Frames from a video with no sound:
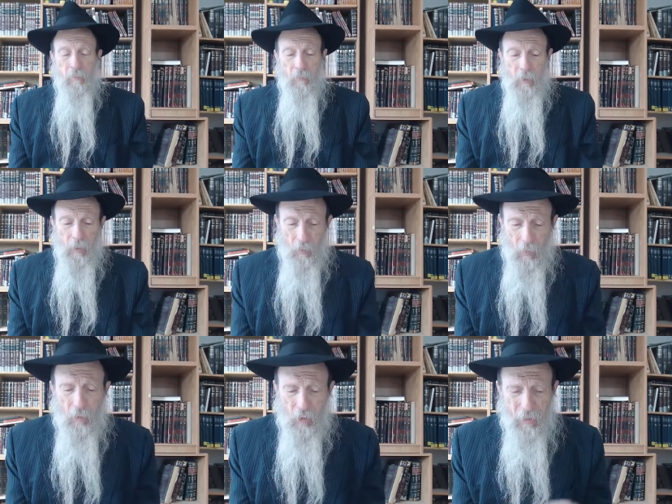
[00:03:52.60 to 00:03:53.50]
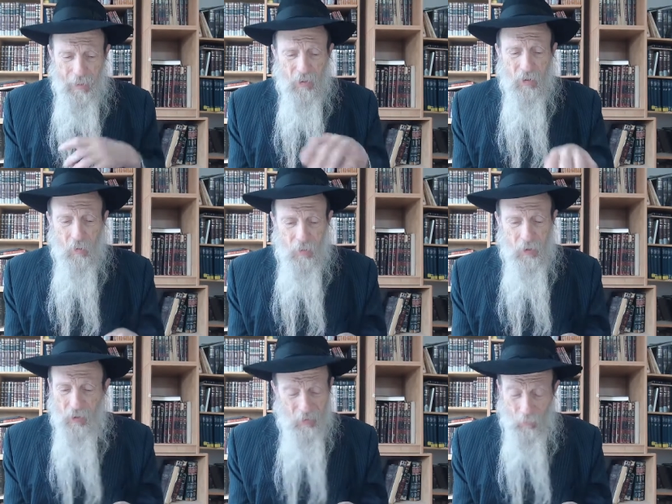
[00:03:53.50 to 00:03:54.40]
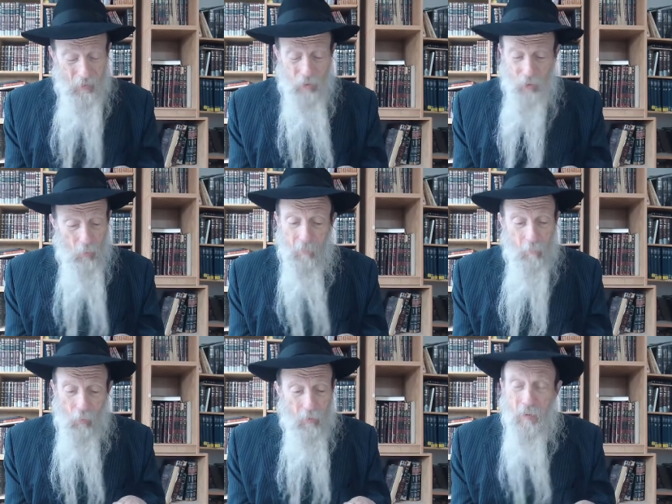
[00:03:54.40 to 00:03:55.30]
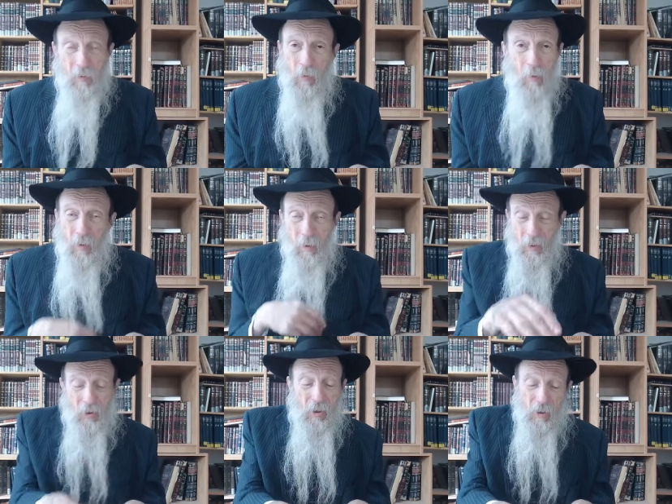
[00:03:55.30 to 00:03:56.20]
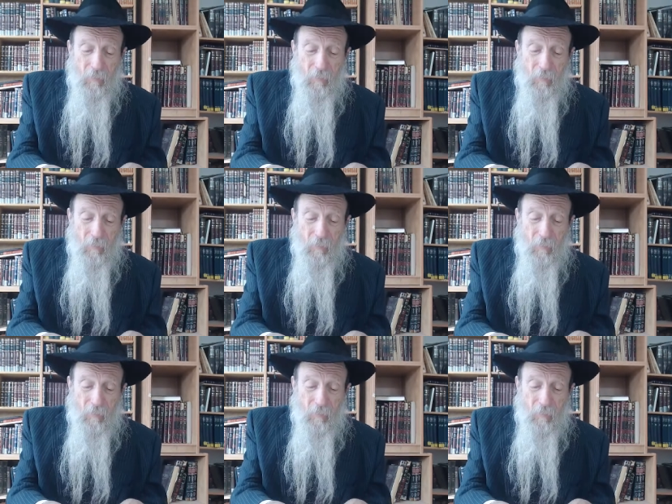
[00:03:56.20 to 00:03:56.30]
And the Rebbe is going to ask a question: Is it really so important? Well, let's see.